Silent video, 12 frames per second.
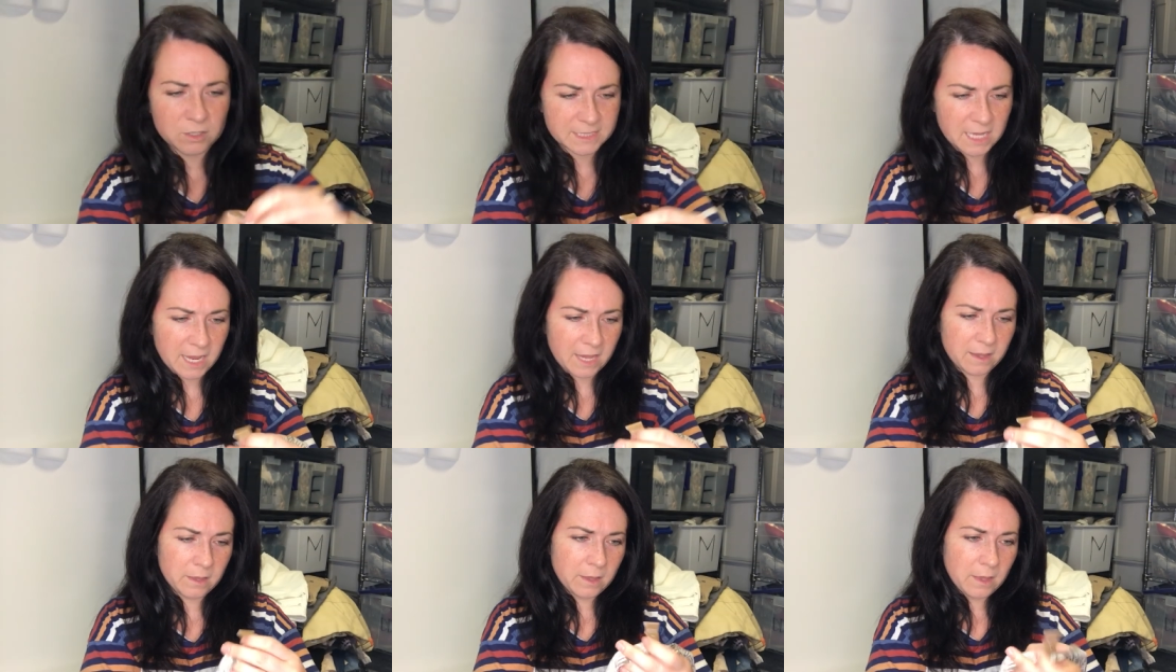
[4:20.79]
looks
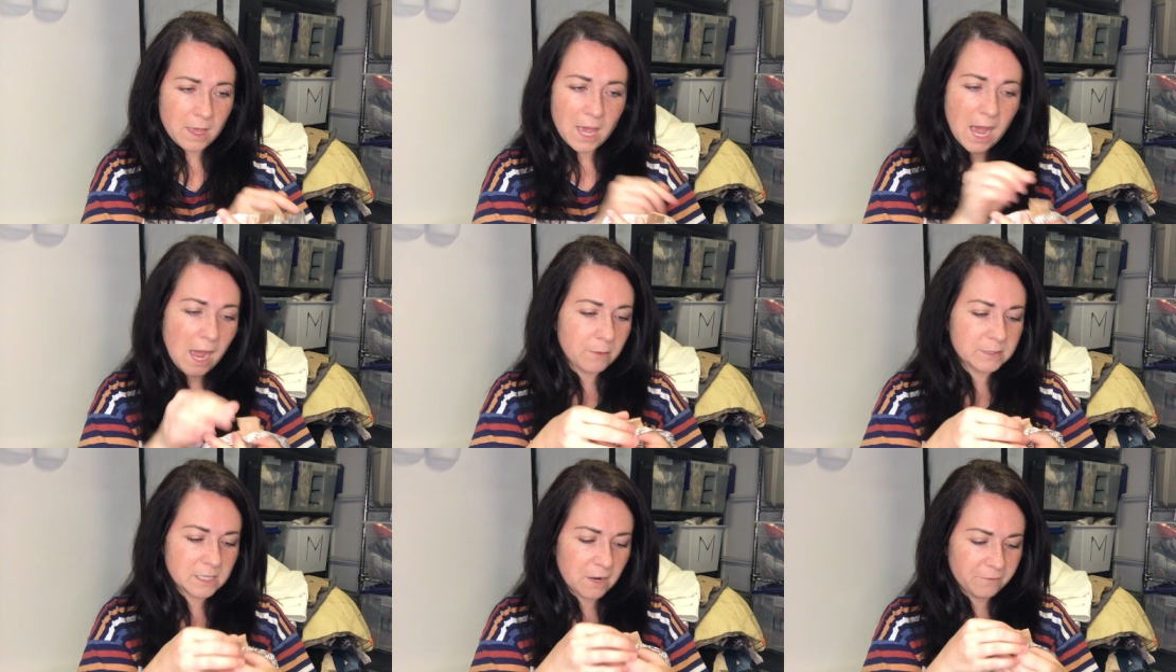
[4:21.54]
like.
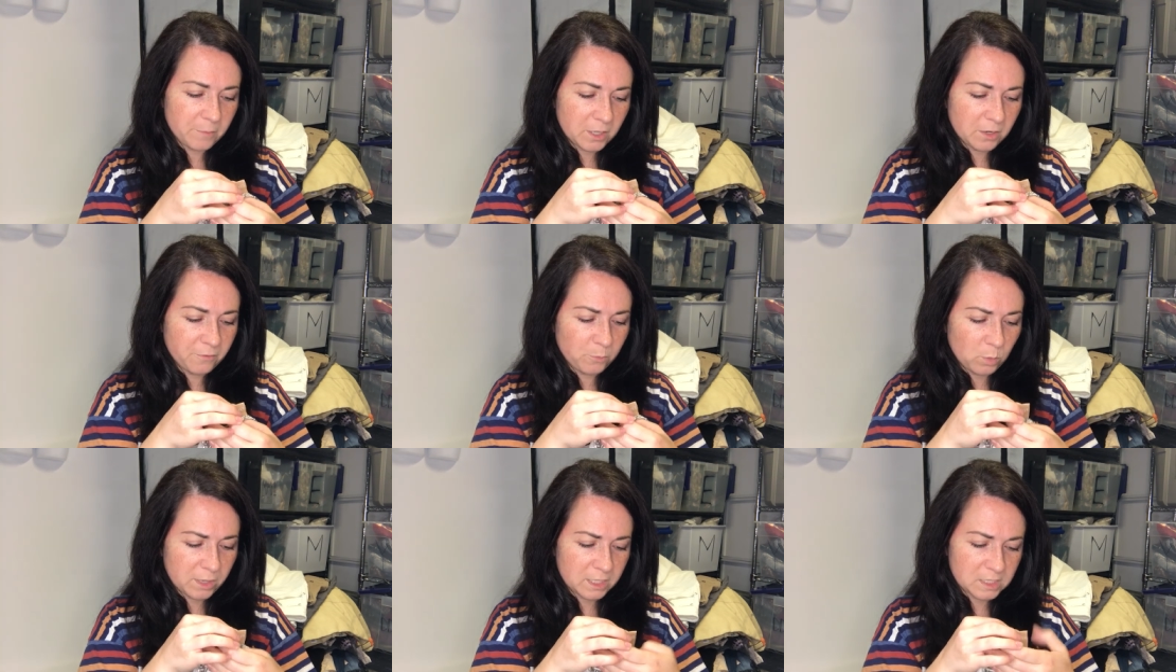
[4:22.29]
I was not familiar
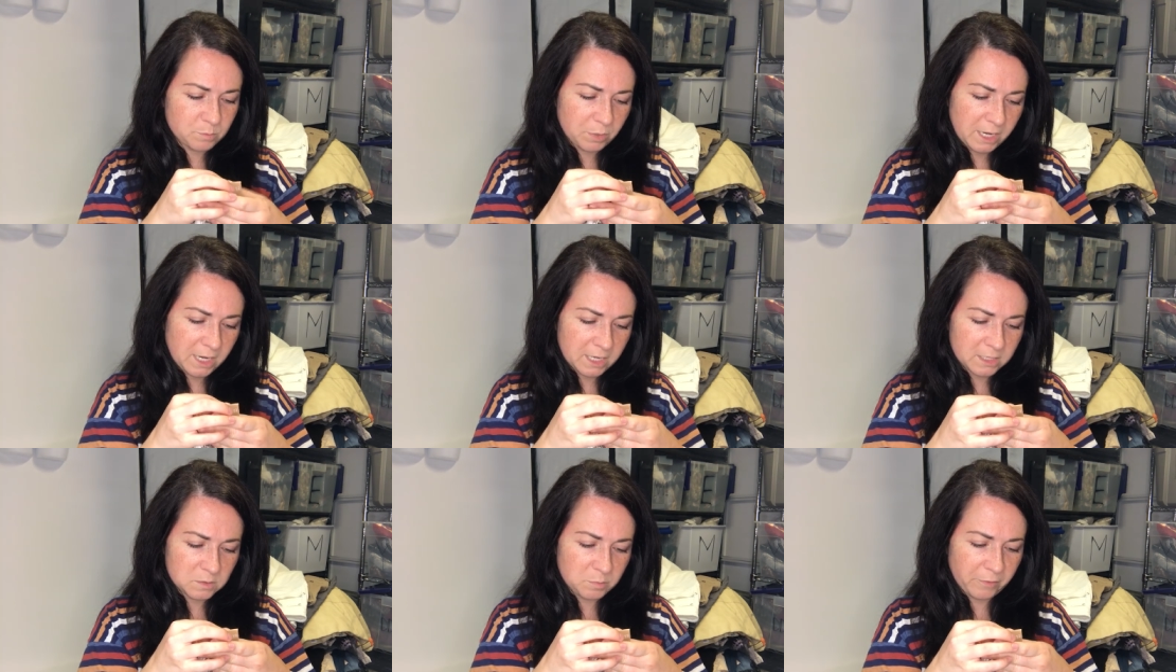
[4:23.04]
with this
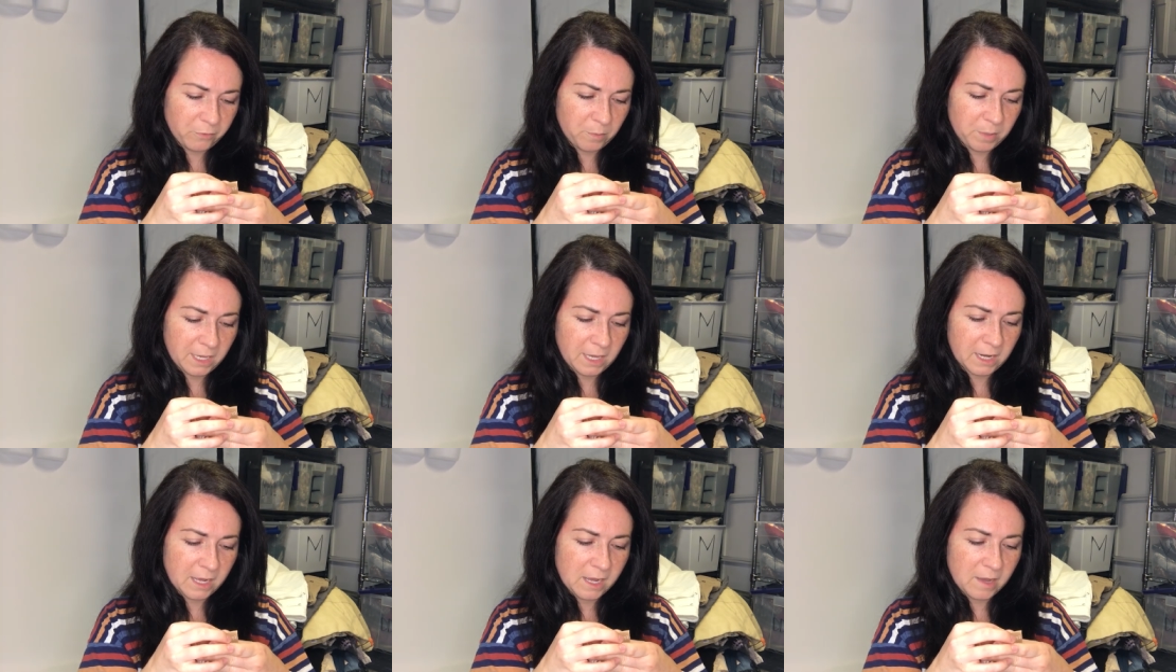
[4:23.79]
brand before picking
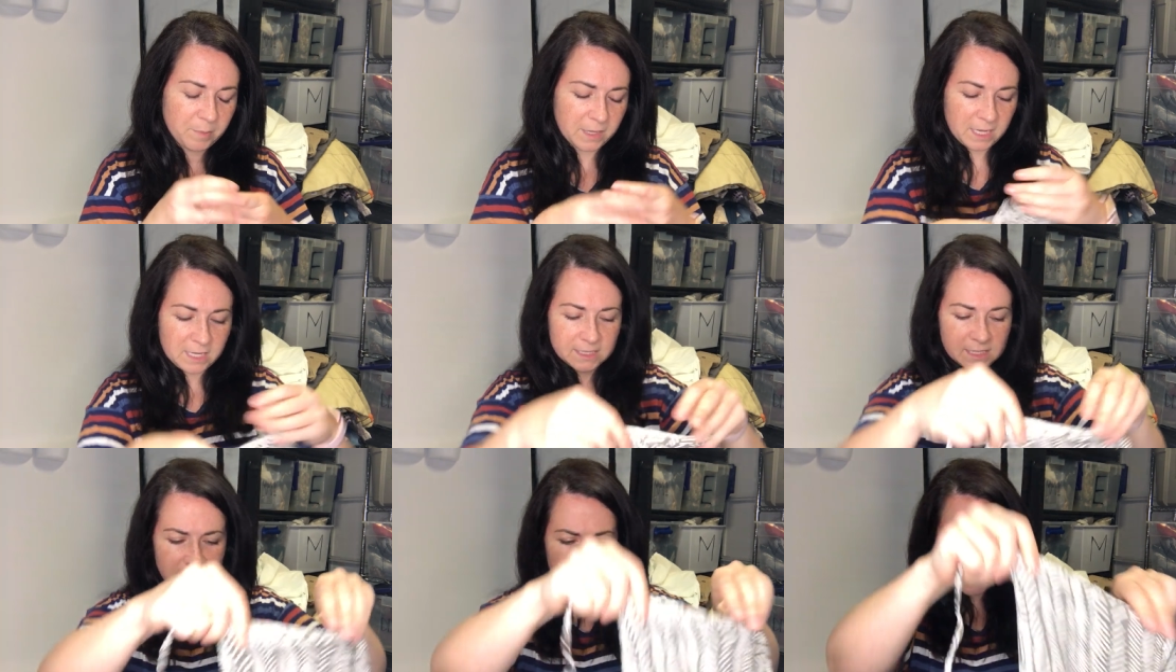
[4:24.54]
it up. It
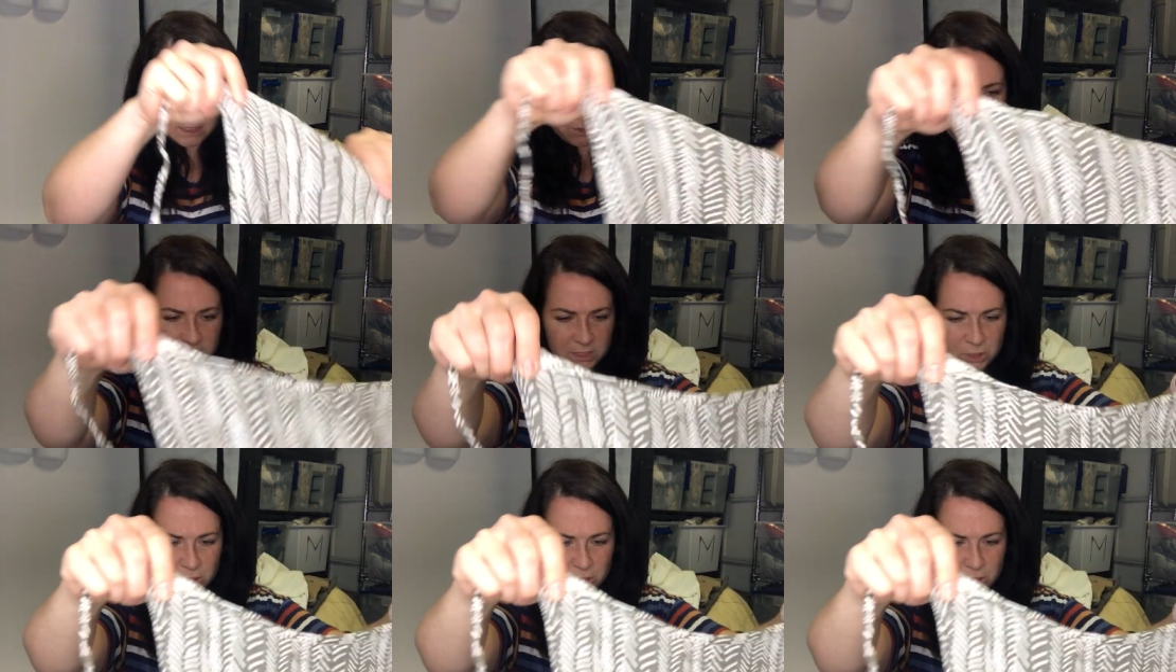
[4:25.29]
is a size U S